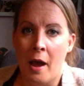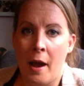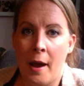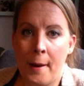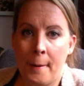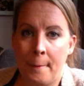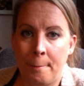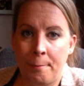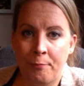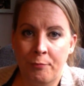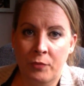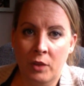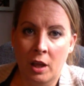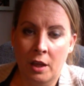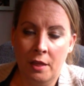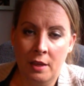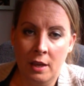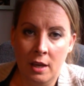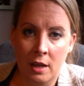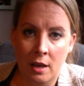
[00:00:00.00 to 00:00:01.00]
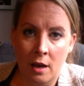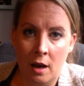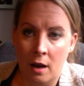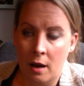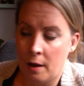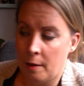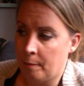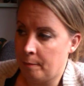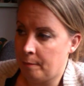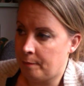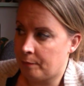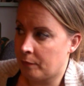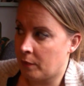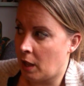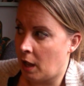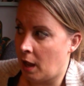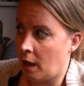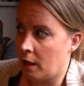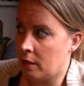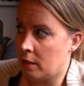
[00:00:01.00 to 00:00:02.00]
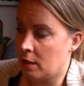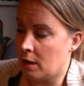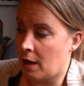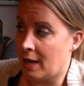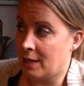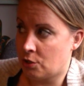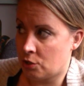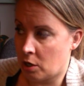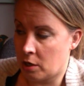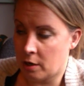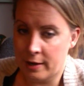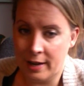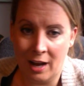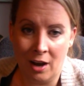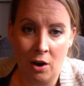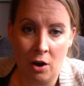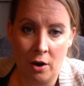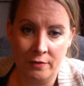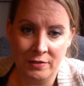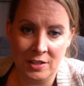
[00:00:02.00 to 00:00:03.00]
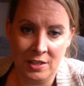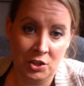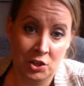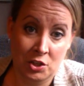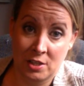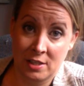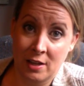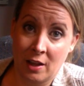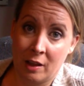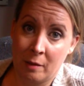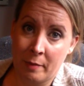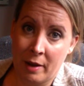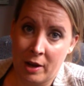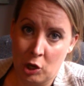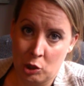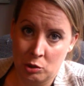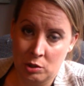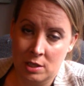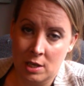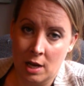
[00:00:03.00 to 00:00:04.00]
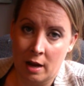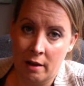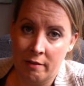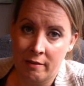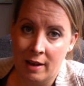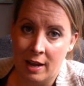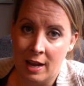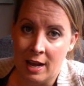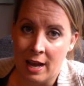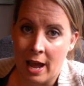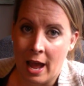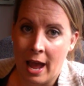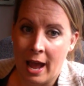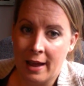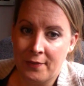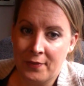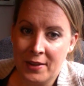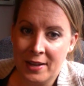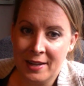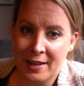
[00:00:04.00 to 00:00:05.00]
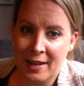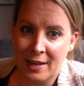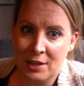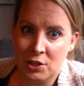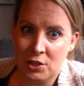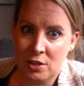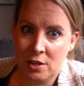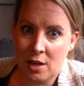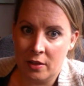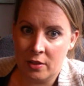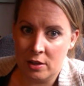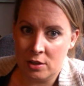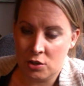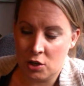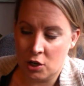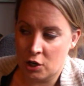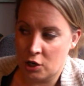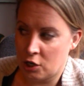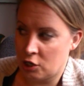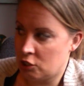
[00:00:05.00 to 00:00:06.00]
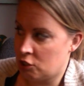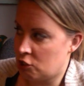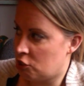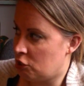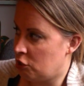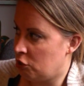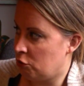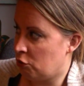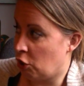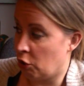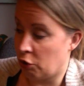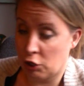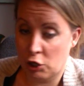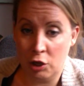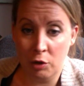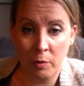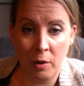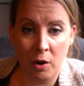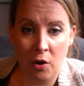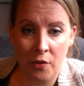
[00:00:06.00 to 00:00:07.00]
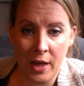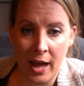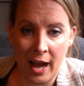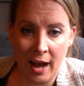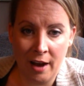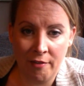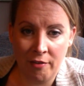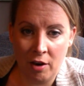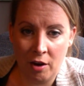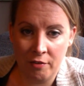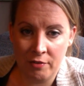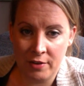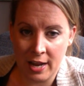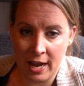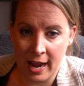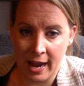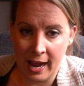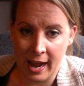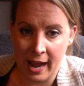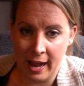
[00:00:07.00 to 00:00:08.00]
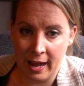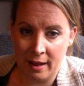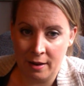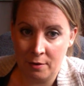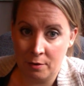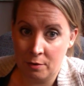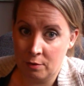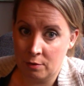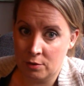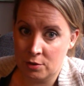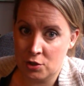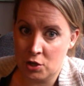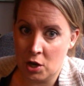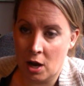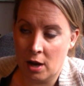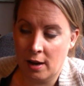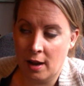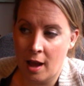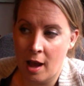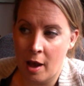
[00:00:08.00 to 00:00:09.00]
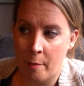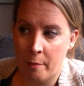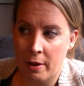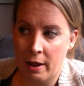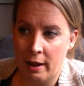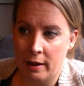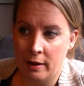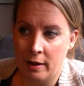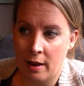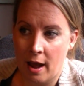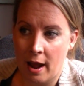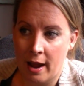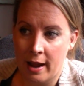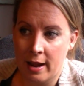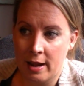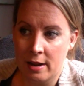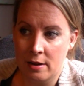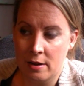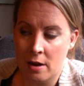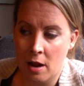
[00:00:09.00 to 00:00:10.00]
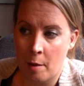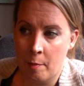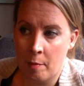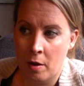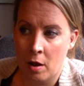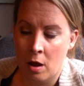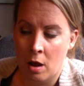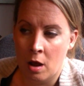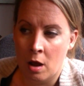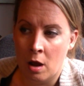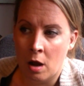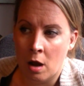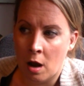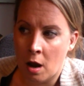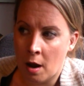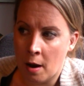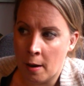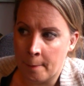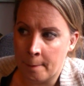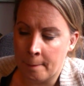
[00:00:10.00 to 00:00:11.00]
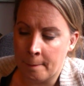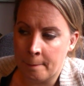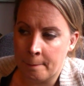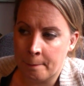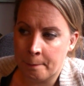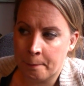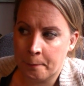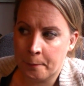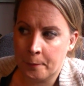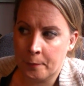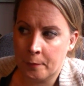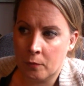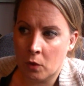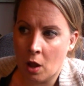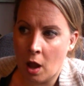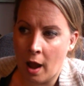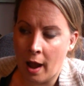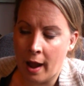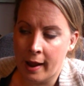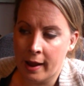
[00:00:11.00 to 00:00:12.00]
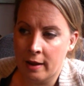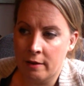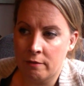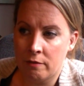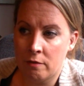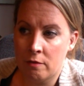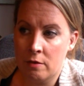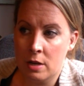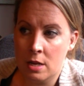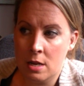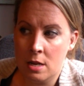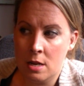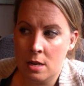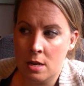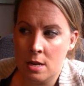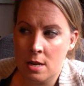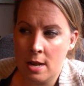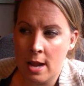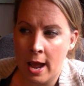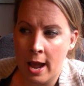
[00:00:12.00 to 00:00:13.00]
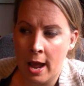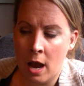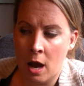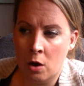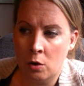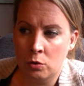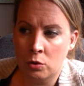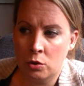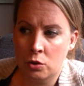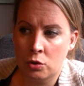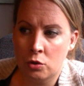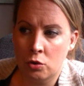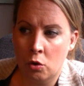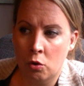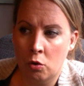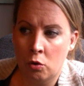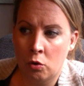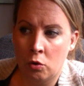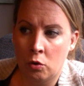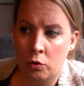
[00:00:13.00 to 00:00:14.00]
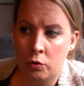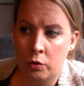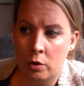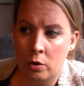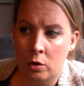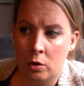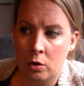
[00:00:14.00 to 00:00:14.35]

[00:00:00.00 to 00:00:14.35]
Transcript: I started out obviously just selling my own stuff. And then I just got this urge to go to Goodwill on the half off day and stock up. And I ended up, I have now sold,